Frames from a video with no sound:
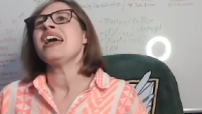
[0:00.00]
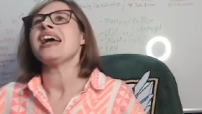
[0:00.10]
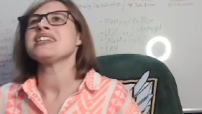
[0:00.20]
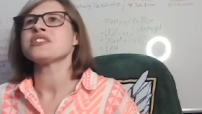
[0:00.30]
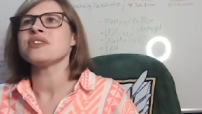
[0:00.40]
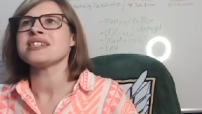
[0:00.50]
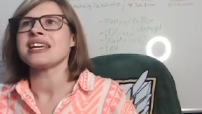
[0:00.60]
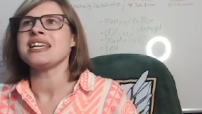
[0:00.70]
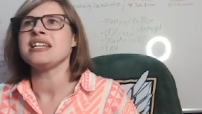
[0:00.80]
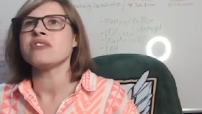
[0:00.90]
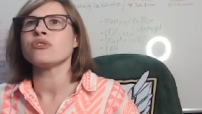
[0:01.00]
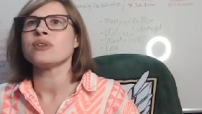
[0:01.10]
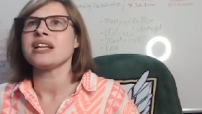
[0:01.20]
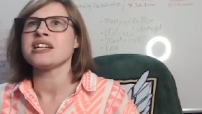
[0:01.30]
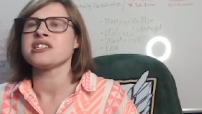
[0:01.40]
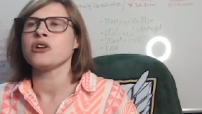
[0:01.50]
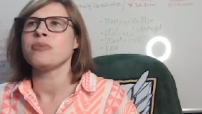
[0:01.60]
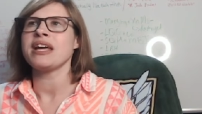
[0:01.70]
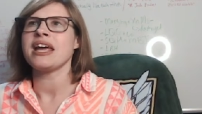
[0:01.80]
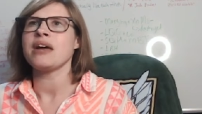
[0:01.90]
And so he's like, he never realized Lo
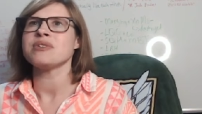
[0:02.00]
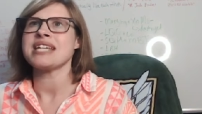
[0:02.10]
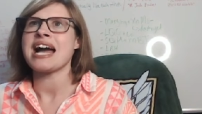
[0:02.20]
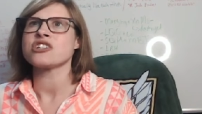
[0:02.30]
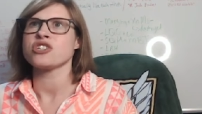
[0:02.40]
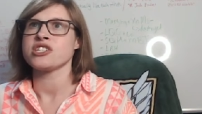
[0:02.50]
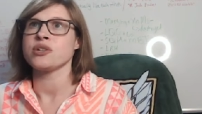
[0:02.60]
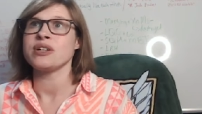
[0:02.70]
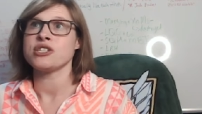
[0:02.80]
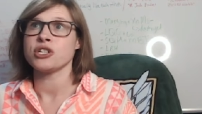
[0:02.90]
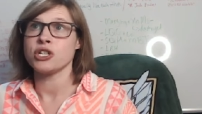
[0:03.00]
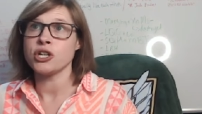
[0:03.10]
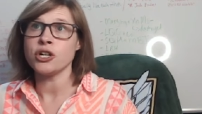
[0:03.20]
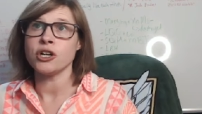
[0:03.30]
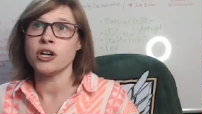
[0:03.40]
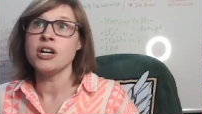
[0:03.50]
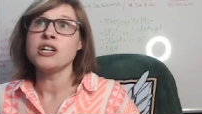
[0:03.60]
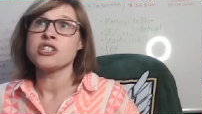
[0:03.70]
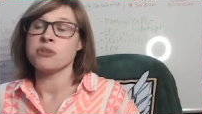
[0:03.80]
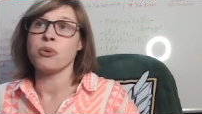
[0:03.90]
Binghe was actually so insecure
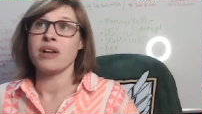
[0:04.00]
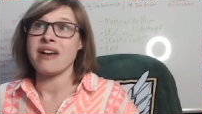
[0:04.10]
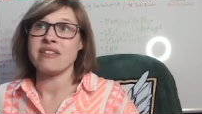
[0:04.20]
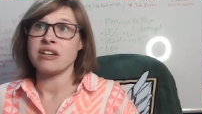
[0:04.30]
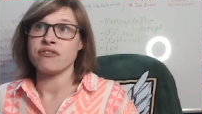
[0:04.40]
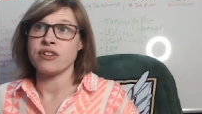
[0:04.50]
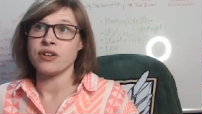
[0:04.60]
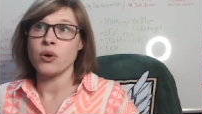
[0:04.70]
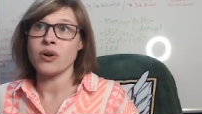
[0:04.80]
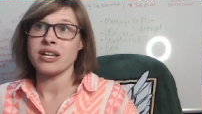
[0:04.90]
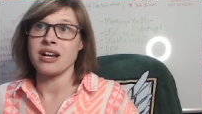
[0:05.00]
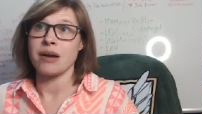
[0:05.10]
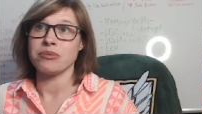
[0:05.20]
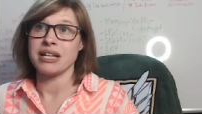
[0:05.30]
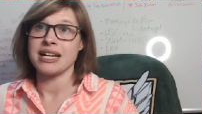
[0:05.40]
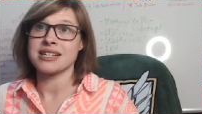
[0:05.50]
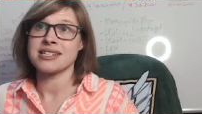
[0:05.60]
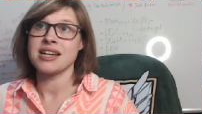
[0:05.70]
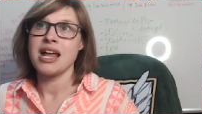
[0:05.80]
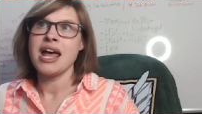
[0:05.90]
to the point of having inferiority
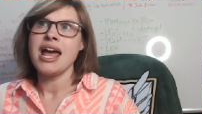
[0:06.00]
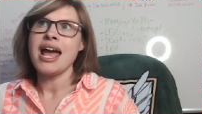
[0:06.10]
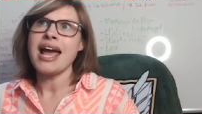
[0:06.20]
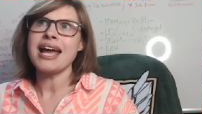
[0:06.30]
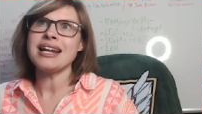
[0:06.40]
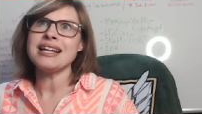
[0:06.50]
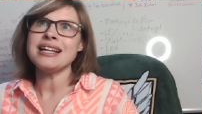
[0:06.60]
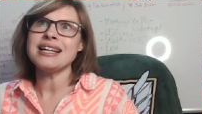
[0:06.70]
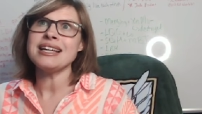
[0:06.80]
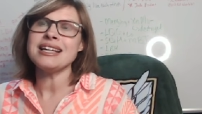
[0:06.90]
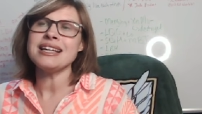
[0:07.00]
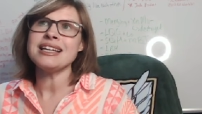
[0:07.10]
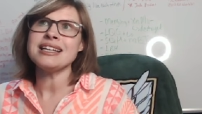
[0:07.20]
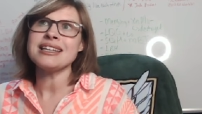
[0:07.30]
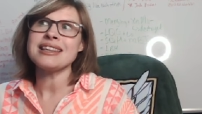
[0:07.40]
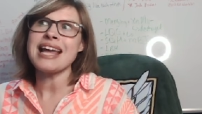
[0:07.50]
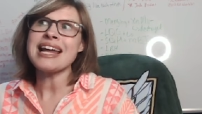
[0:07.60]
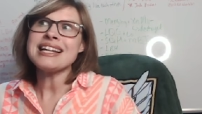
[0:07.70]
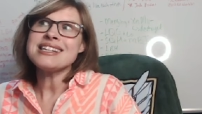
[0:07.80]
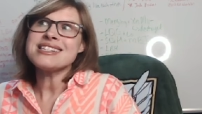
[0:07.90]
complex. And that
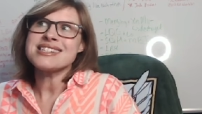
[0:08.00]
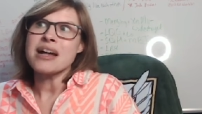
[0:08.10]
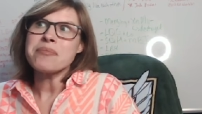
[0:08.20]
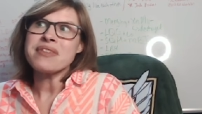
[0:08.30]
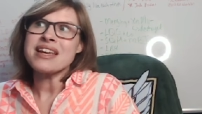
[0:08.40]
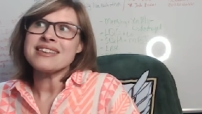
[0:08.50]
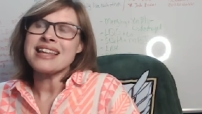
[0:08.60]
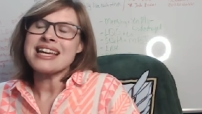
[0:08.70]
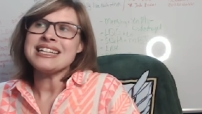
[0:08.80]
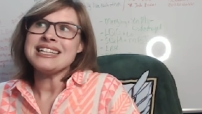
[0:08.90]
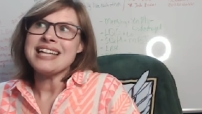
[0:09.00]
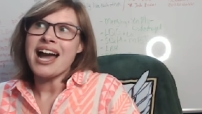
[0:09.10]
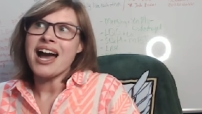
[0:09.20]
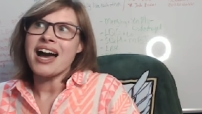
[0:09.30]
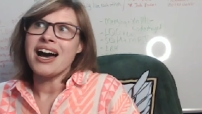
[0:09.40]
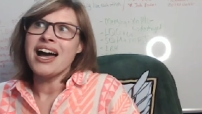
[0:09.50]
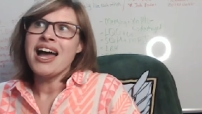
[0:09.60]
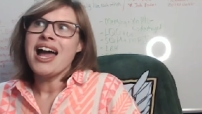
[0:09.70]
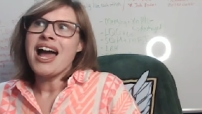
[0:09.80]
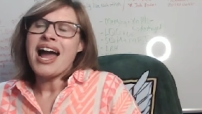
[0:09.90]
is something that, yeah,
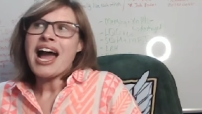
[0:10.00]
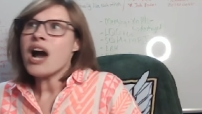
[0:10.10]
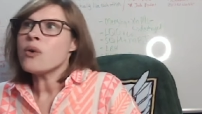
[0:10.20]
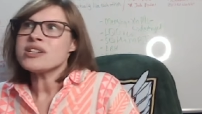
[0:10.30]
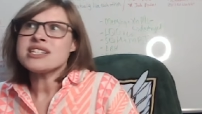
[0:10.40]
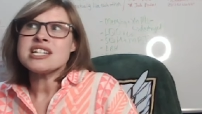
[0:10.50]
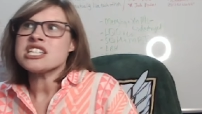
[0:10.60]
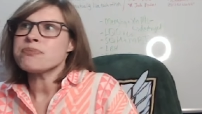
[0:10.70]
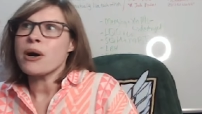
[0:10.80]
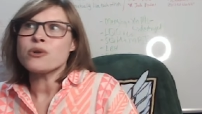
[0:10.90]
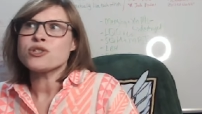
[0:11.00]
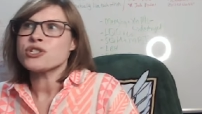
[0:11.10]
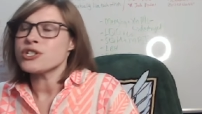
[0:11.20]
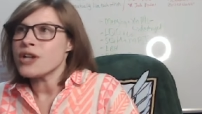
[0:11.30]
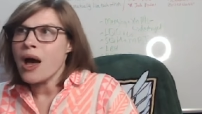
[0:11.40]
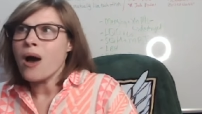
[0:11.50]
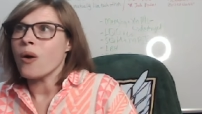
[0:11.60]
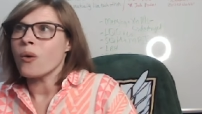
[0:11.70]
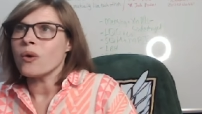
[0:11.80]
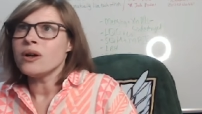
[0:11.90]
how is he supposed to
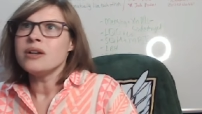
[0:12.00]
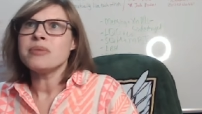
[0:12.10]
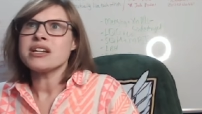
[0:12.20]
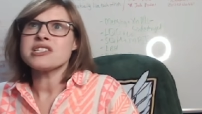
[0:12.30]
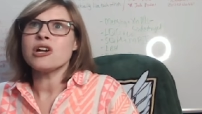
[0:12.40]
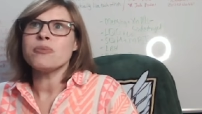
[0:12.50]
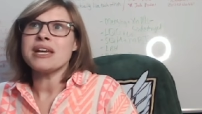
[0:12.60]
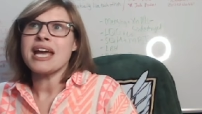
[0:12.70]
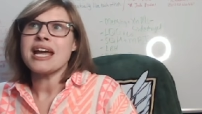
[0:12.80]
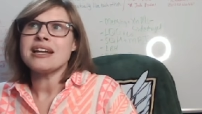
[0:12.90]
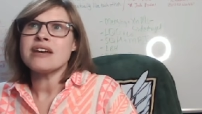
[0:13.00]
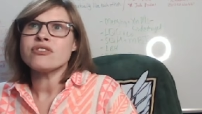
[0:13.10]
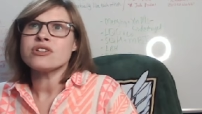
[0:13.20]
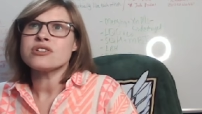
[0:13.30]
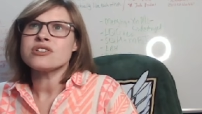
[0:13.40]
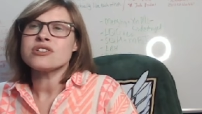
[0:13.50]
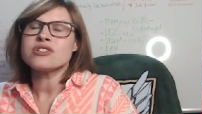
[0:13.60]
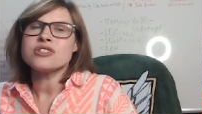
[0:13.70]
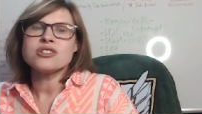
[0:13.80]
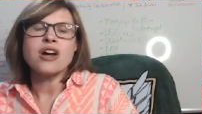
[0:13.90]
know? Because Lo Bing Binghe never
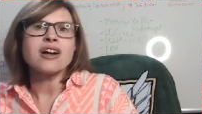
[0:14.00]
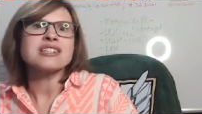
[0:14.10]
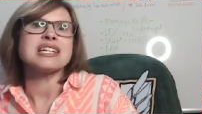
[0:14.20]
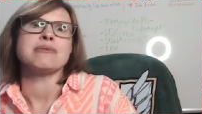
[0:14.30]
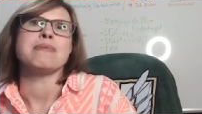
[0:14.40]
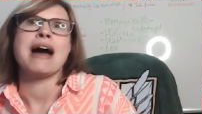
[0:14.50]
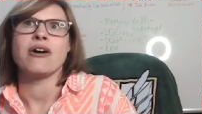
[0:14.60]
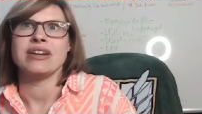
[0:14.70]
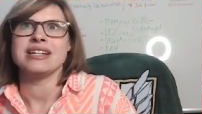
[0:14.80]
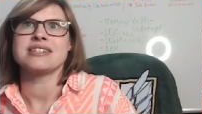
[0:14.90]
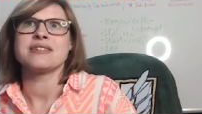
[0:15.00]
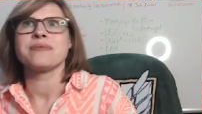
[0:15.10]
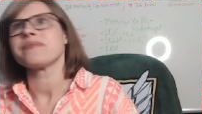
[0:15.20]
talked to him about it.